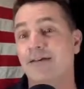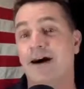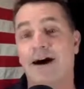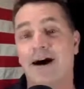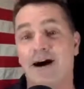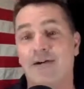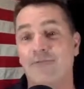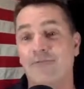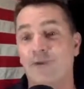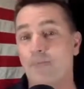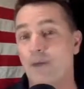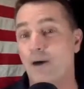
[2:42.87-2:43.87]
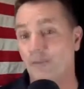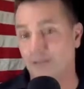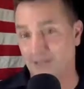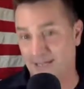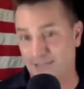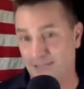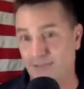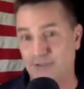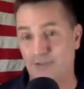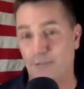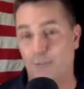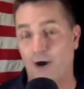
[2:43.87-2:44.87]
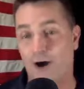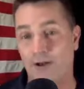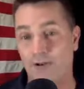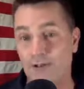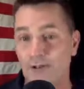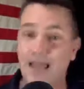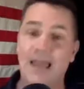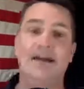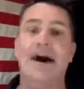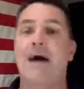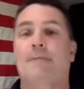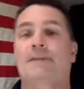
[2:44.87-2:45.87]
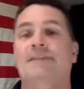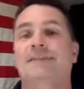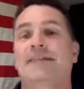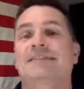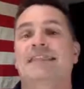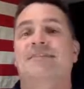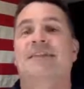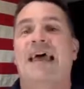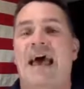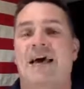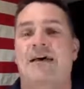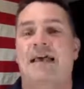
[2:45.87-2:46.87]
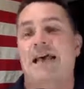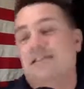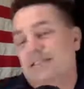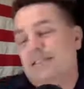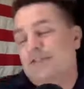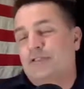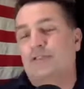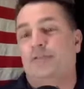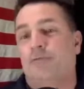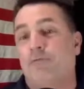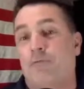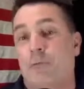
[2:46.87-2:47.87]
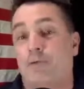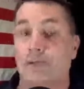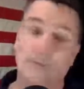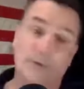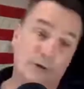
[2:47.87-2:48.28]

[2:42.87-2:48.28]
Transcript: uh, football team, Division One, and Hopkins doesn't even have has a Division Three football team.